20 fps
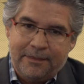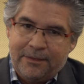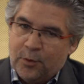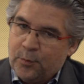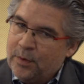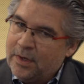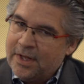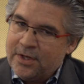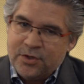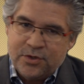
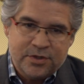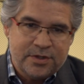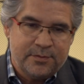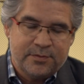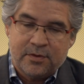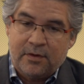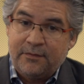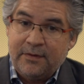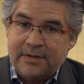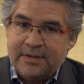The
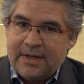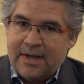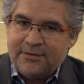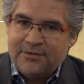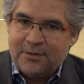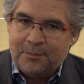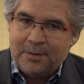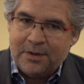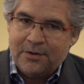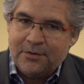relationships are
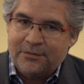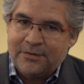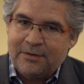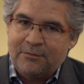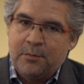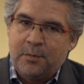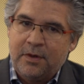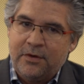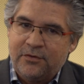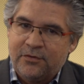fantastic because
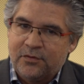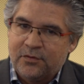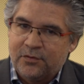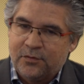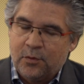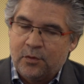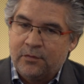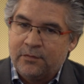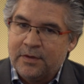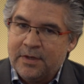everybody's
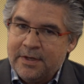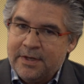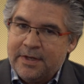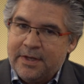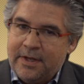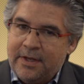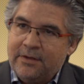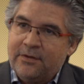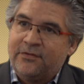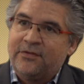sort
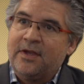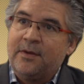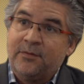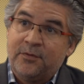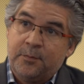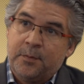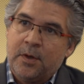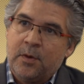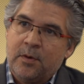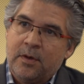of in the same
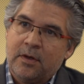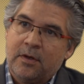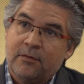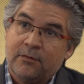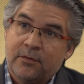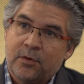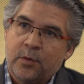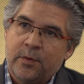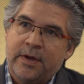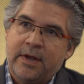spirit
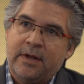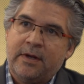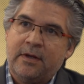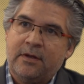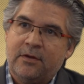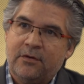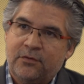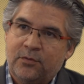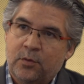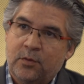of
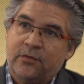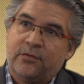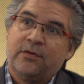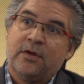creating this sort of